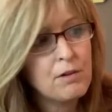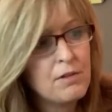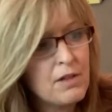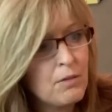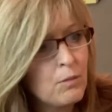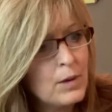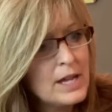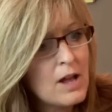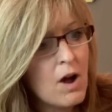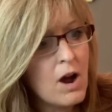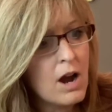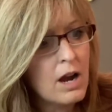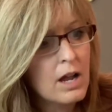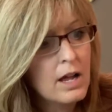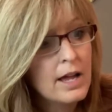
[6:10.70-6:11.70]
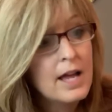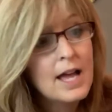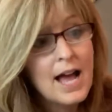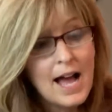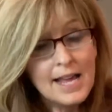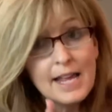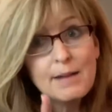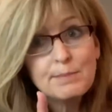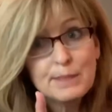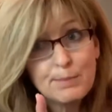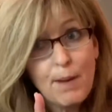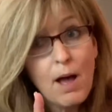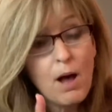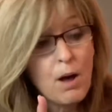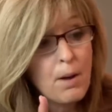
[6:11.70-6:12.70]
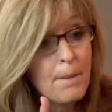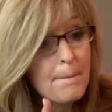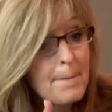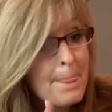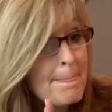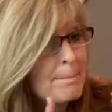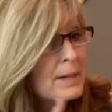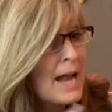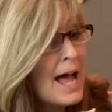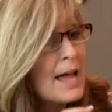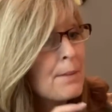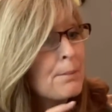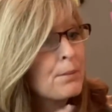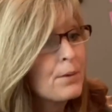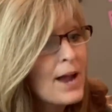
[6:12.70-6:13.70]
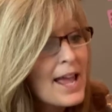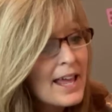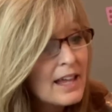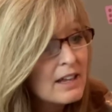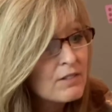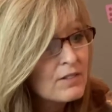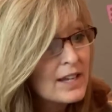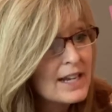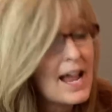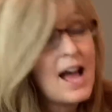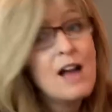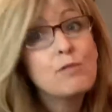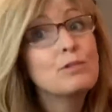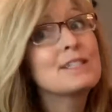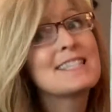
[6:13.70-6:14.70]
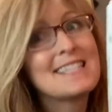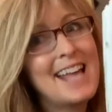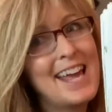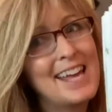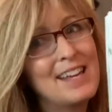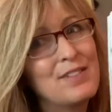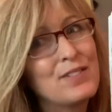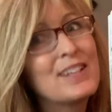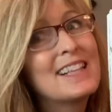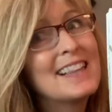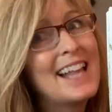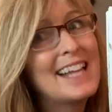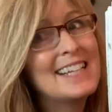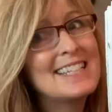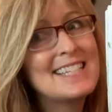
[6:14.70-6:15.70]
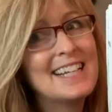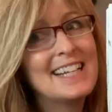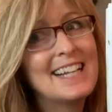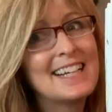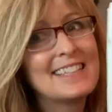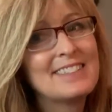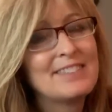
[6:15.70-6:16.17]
than we are. I am small, but I am brave, and I will save Lady Tina."